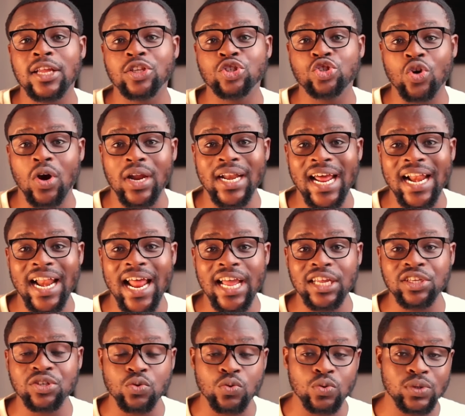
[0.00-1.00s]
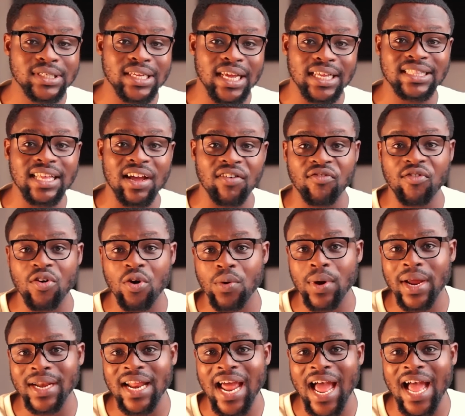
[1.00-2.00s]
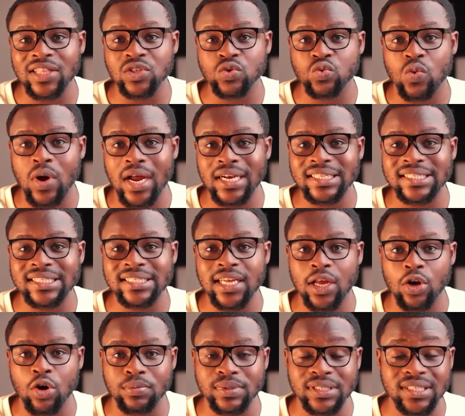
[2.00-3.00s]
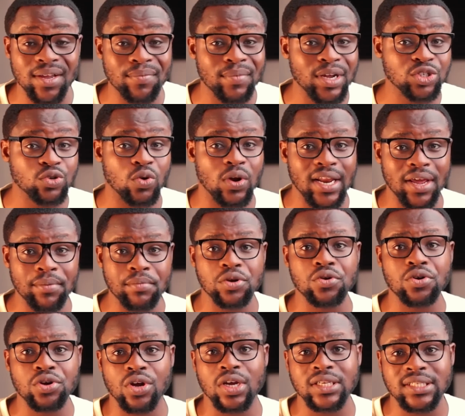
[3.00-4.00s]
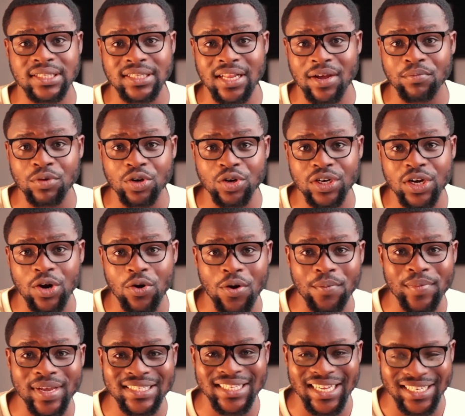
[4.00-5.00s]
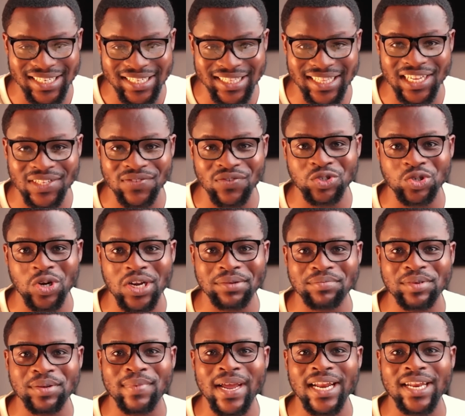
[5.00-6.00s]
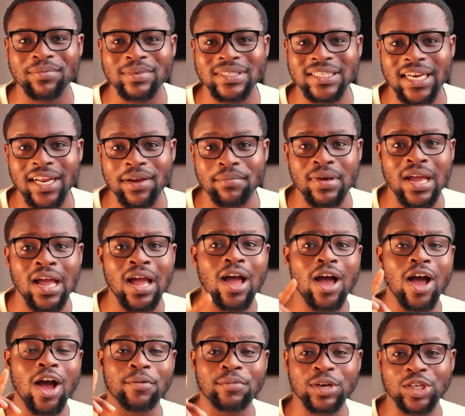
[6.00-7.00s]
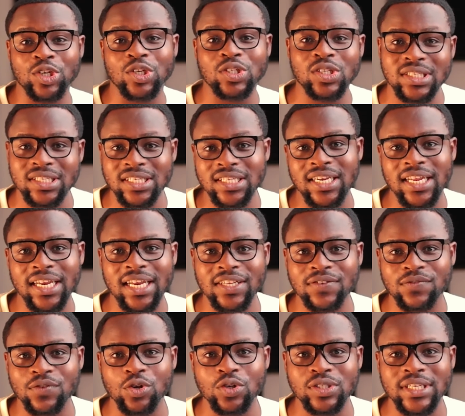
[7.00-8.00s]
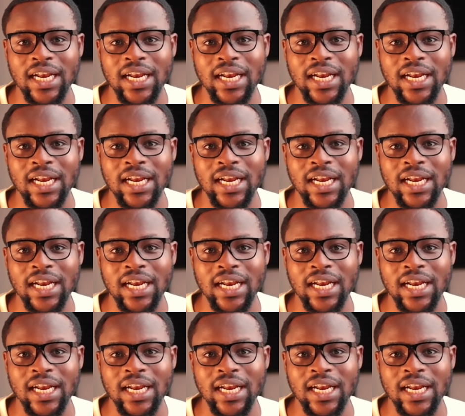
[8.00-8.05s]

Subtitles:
Jordan Ayew. Center forward, Antoine Semenyo. Let me know yours down below in the comment section. Thanks for joining me. My name is Adam. I'll make sure to see you in the next video.